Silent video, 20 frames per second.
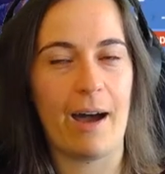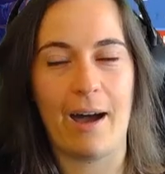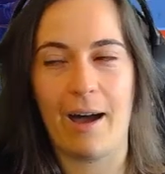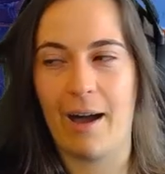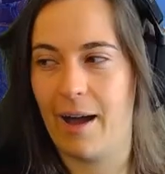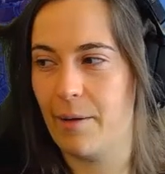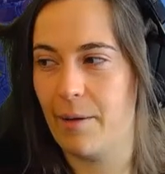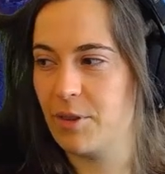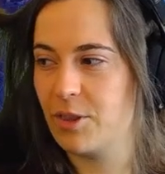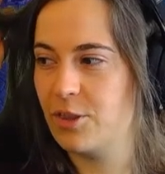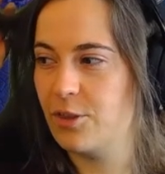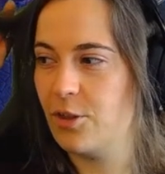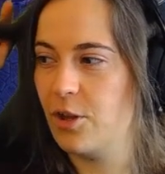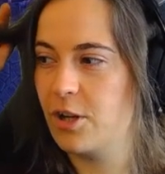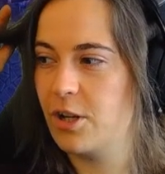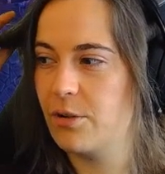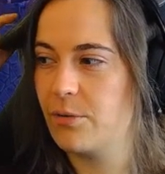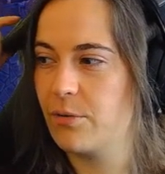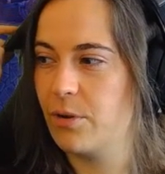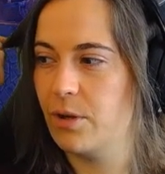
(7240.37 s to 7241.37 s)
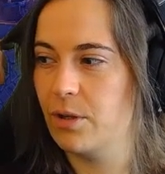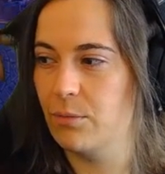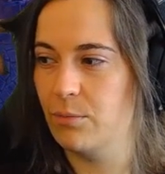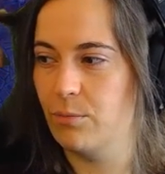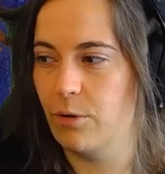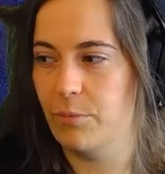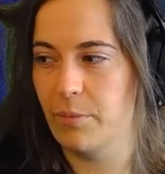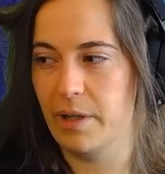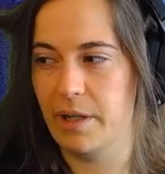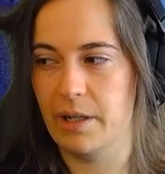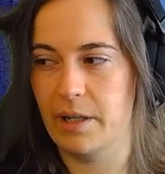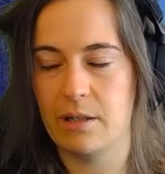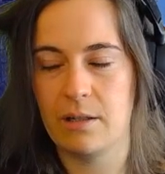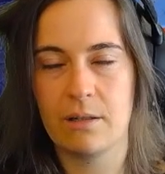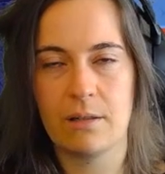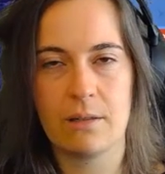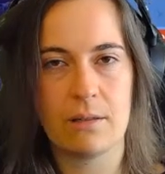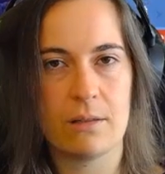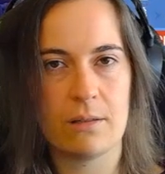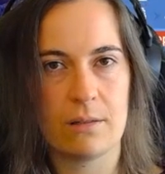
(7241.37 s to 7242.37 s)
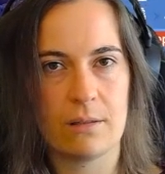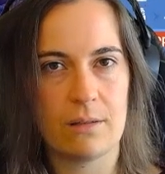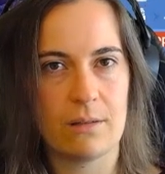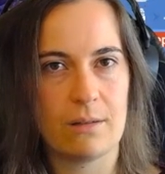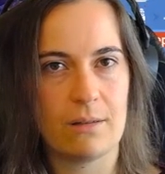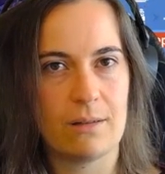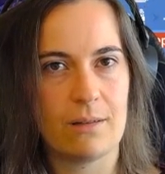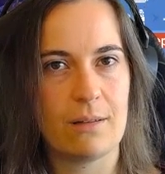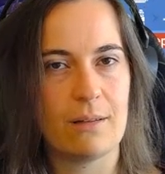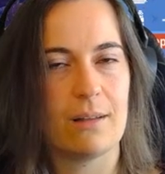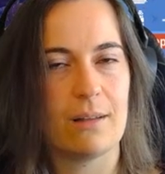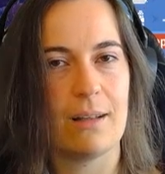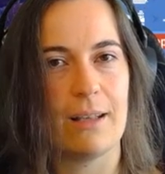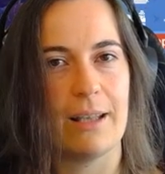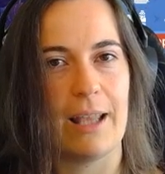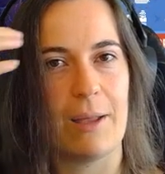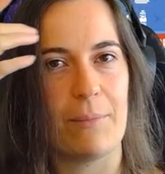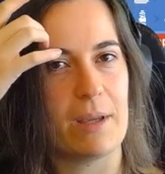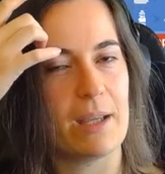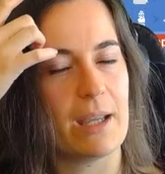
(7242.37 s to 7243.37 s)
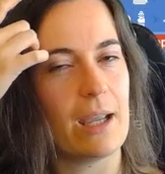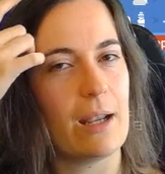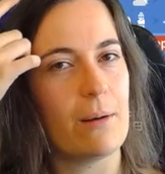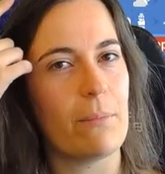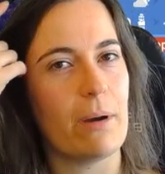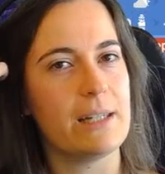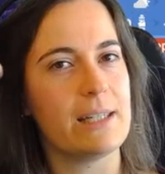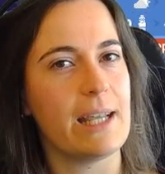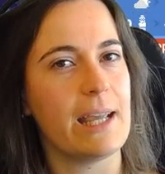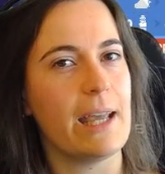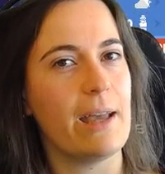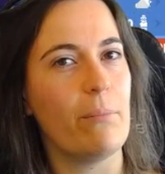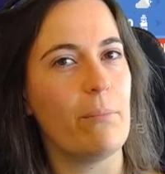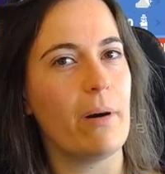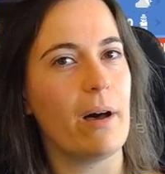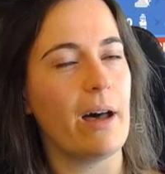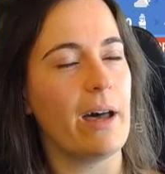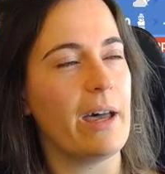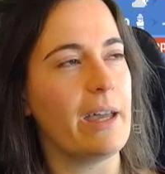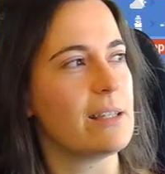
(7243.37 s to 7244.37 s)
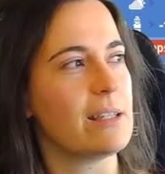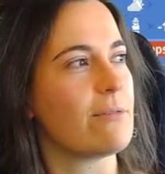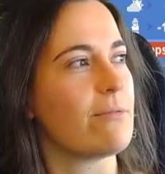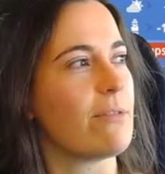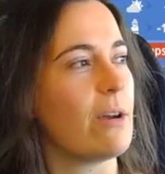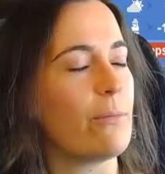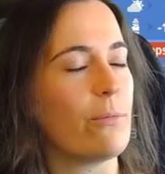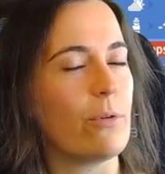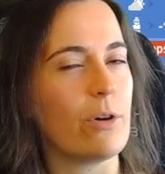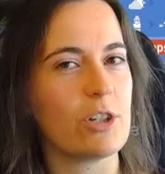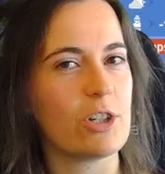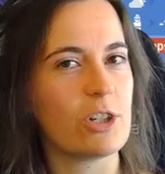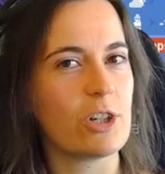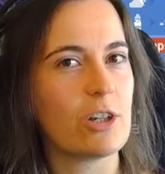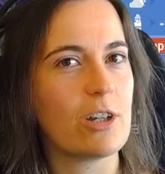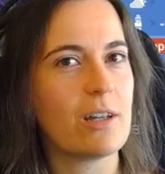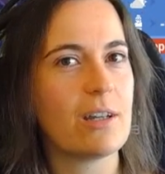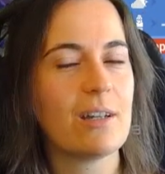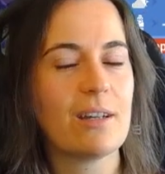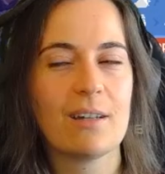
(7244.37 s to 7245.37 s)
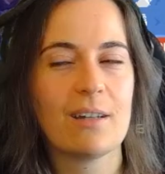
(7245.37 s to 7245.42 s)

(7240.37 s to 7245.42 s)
I'm a 30 year old woman. Let me eat my damn pies if I want to.